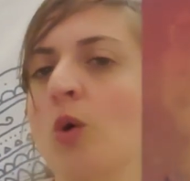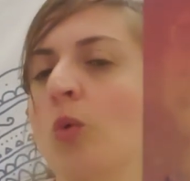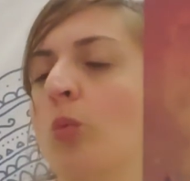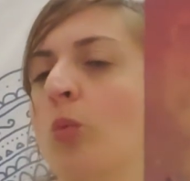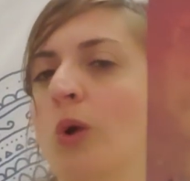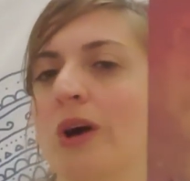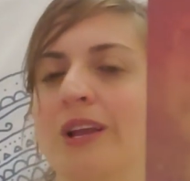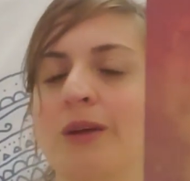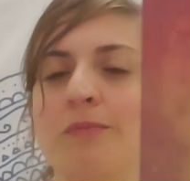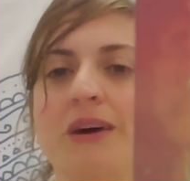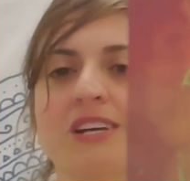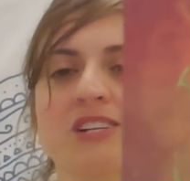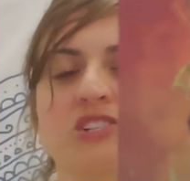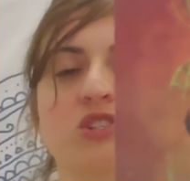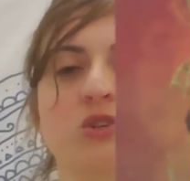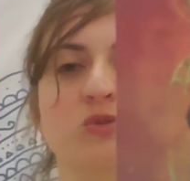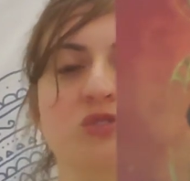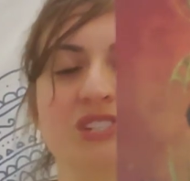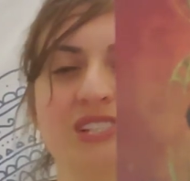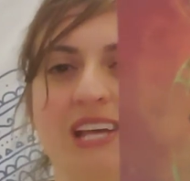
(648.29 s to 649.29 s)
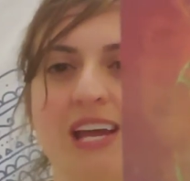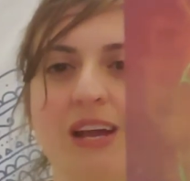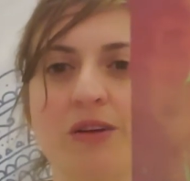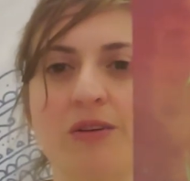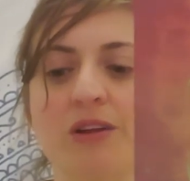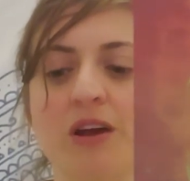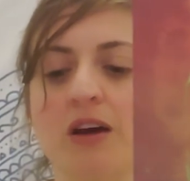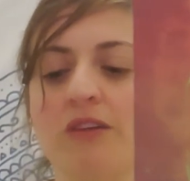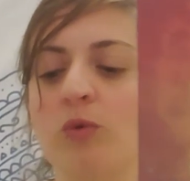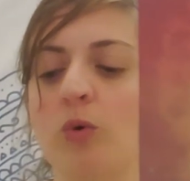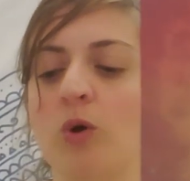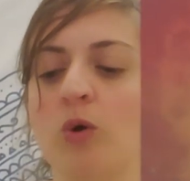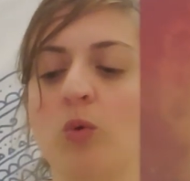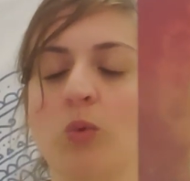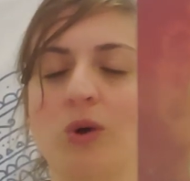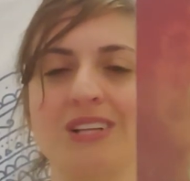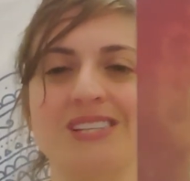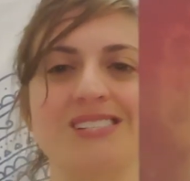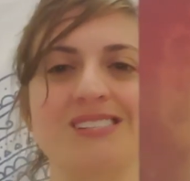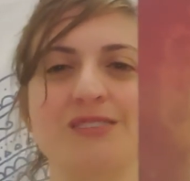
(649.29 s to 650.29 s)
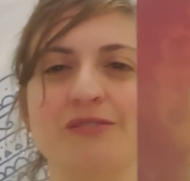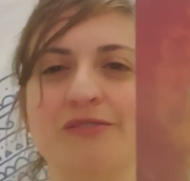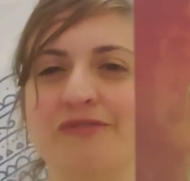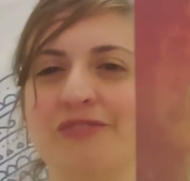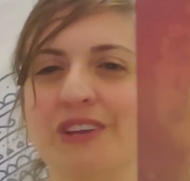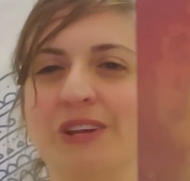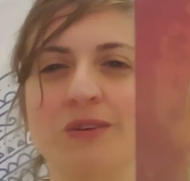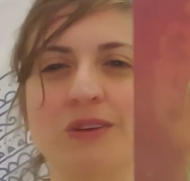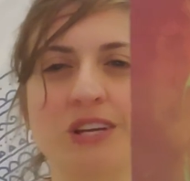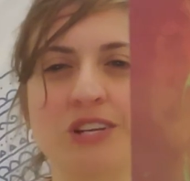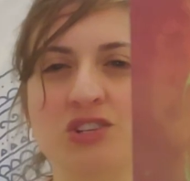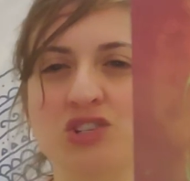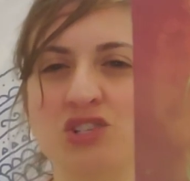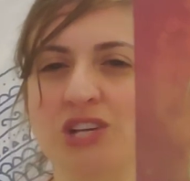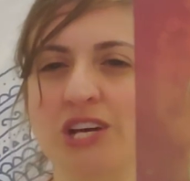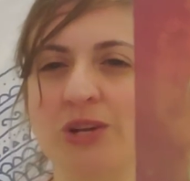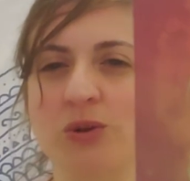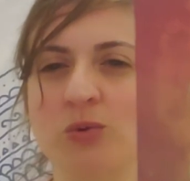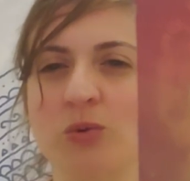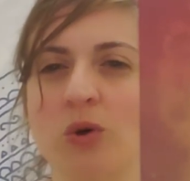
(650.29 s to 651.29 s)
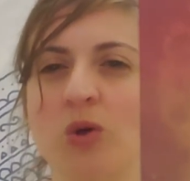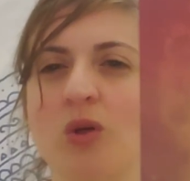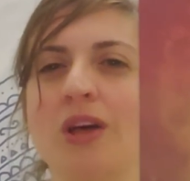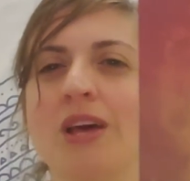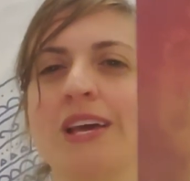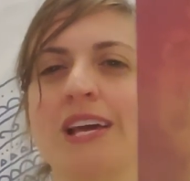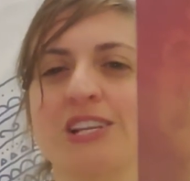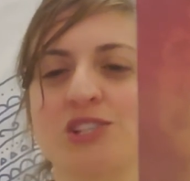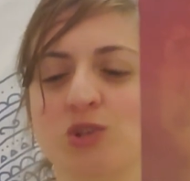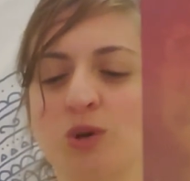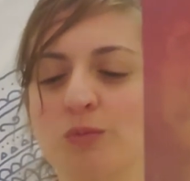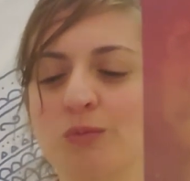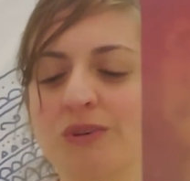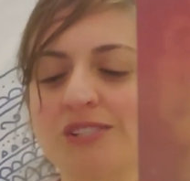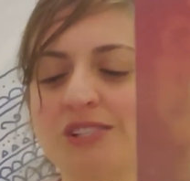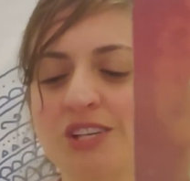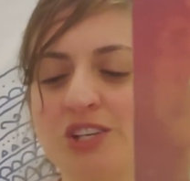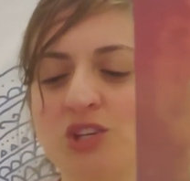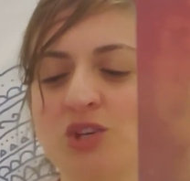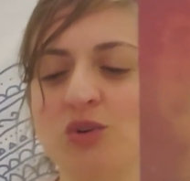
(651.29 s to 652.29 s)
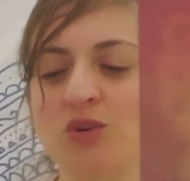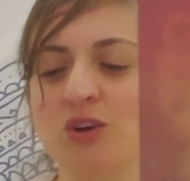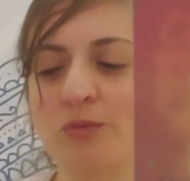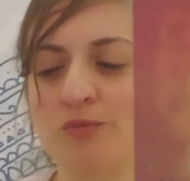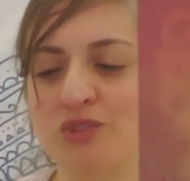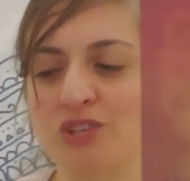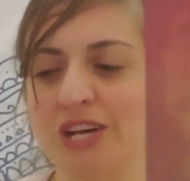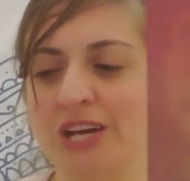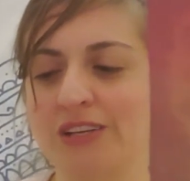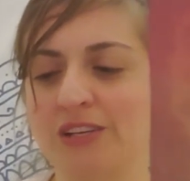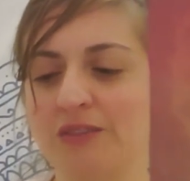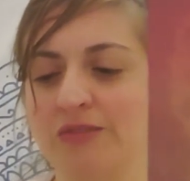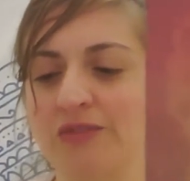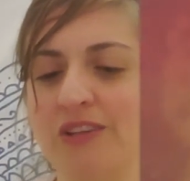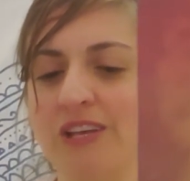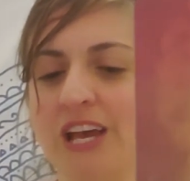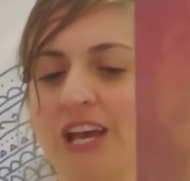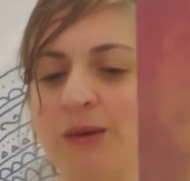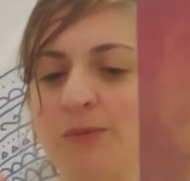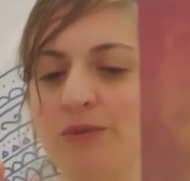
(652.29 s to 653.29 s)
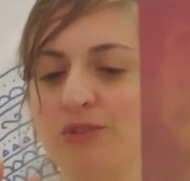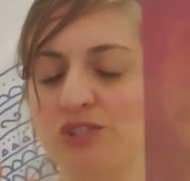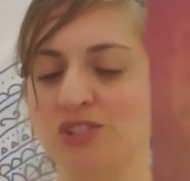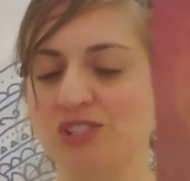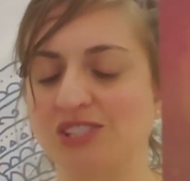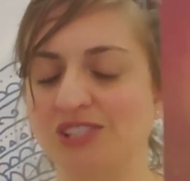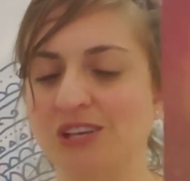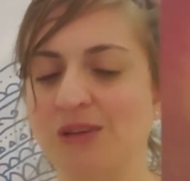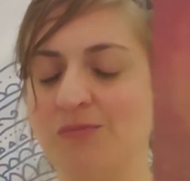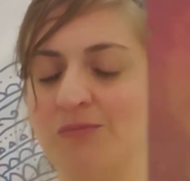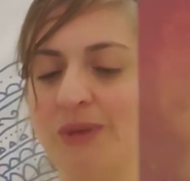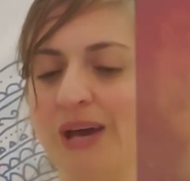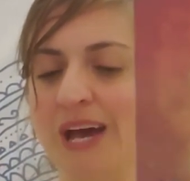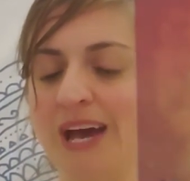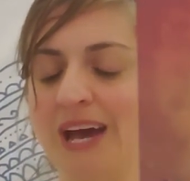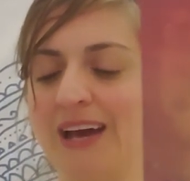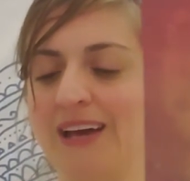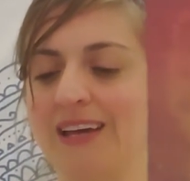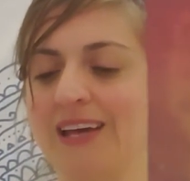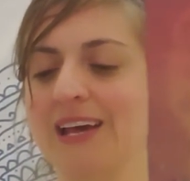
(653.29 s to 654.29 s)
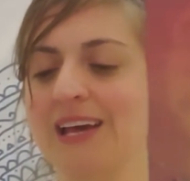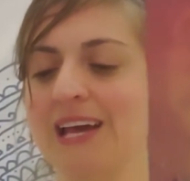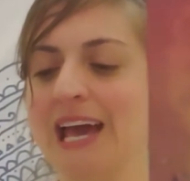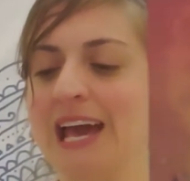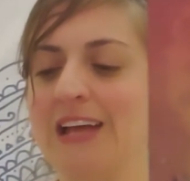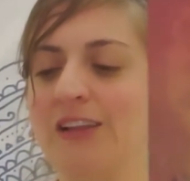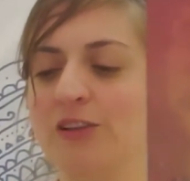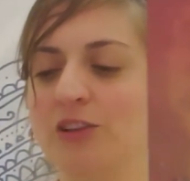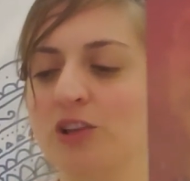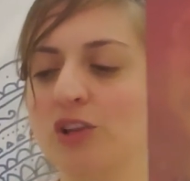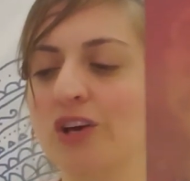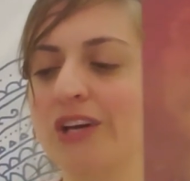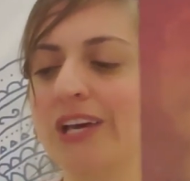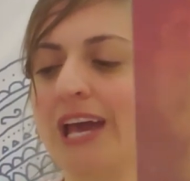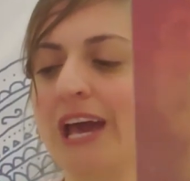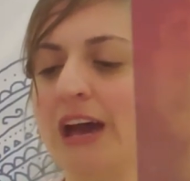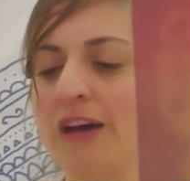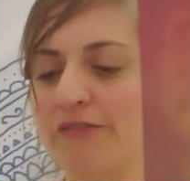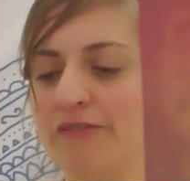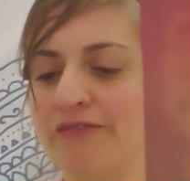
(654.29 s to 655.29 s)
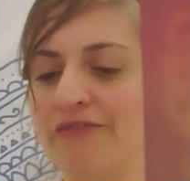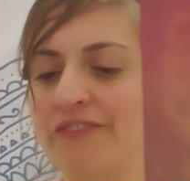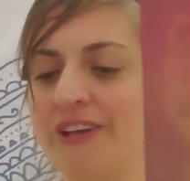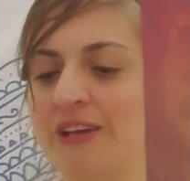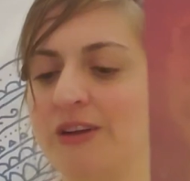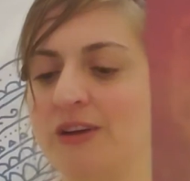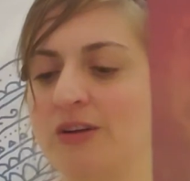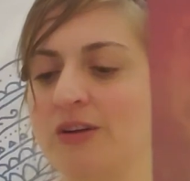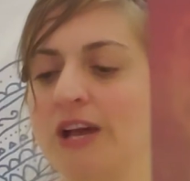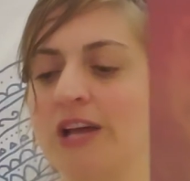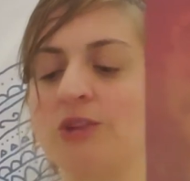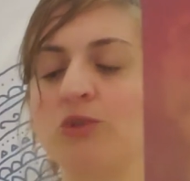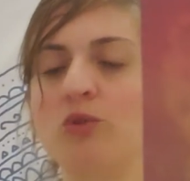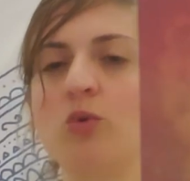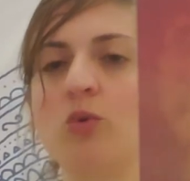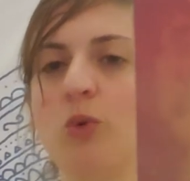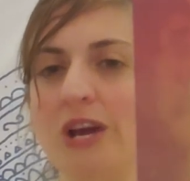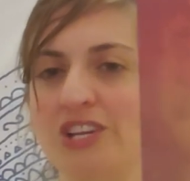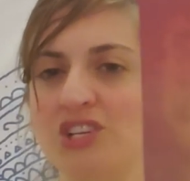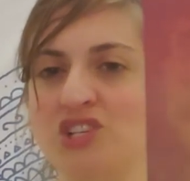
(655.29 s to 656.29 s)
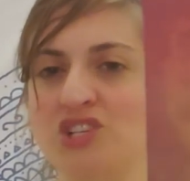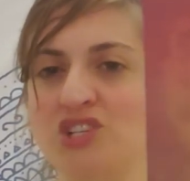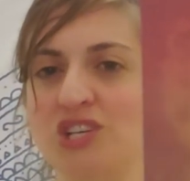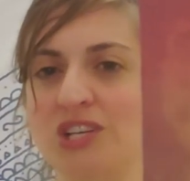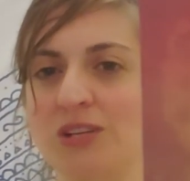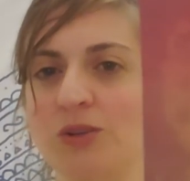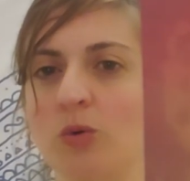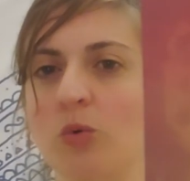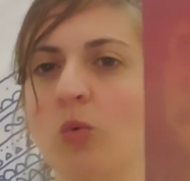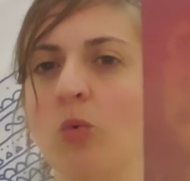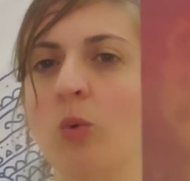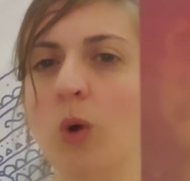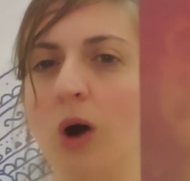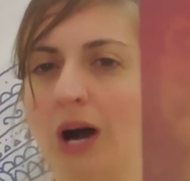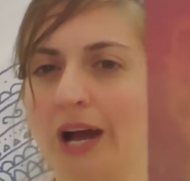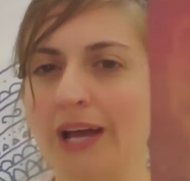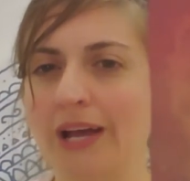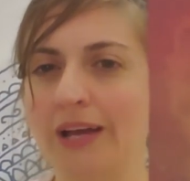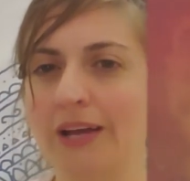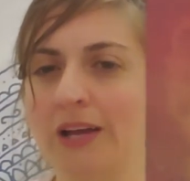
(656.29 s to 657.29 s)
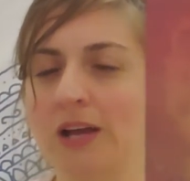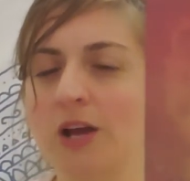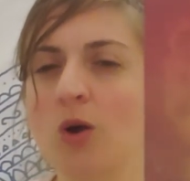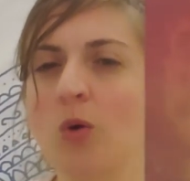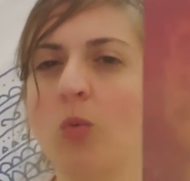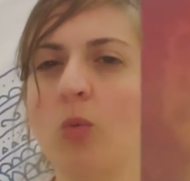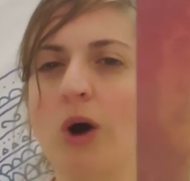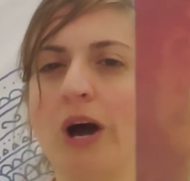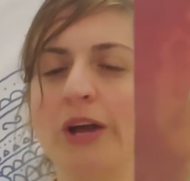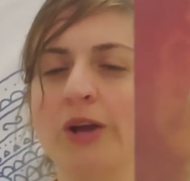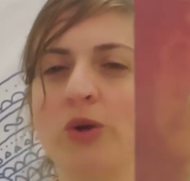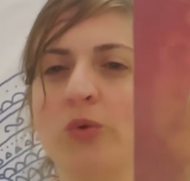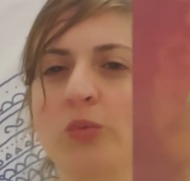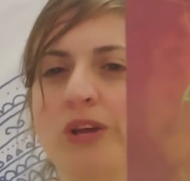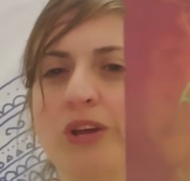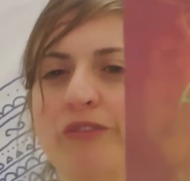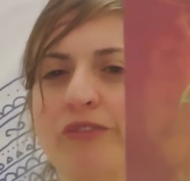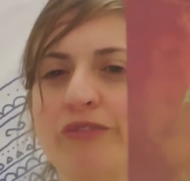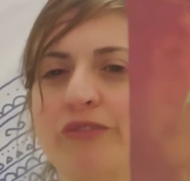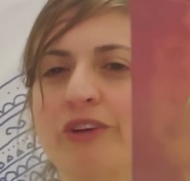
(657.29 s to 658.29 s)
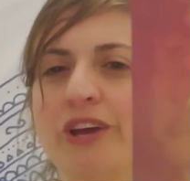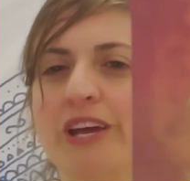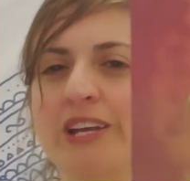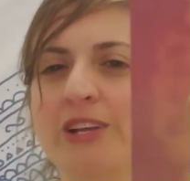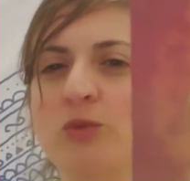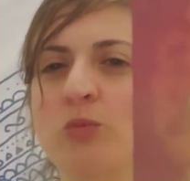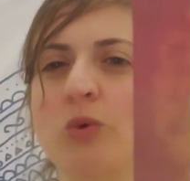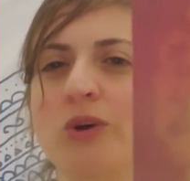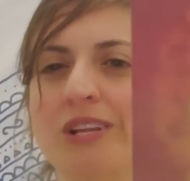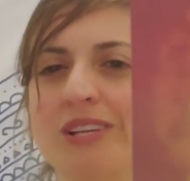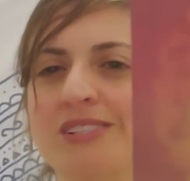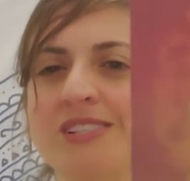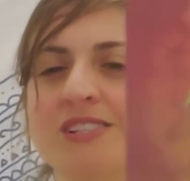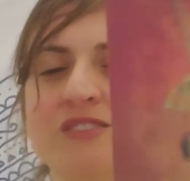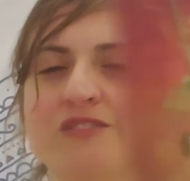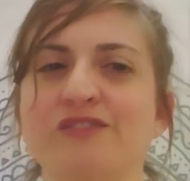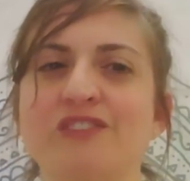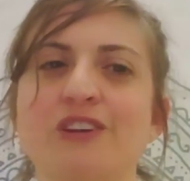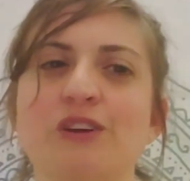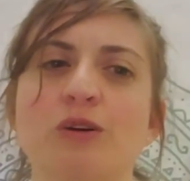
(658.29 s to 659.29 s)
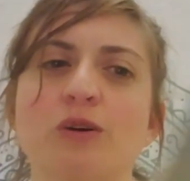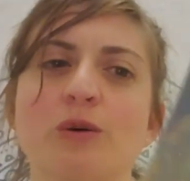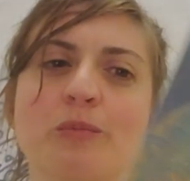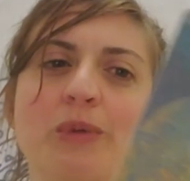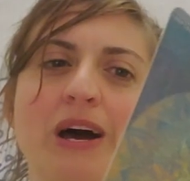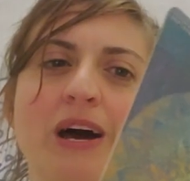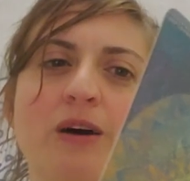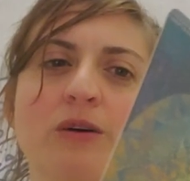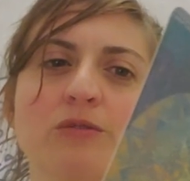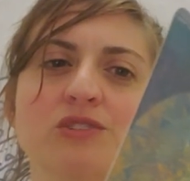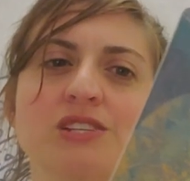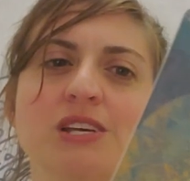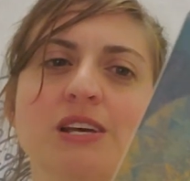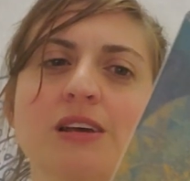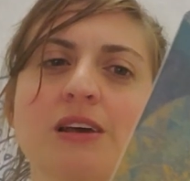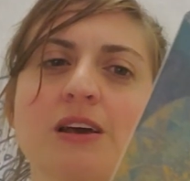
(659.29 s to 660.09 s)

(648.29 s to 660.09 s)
What am I so scared of? Or what's the fear in general? It's almost like you're objectively able to sit back and look at fear and question why. Why are we afraid, and what is this fear about?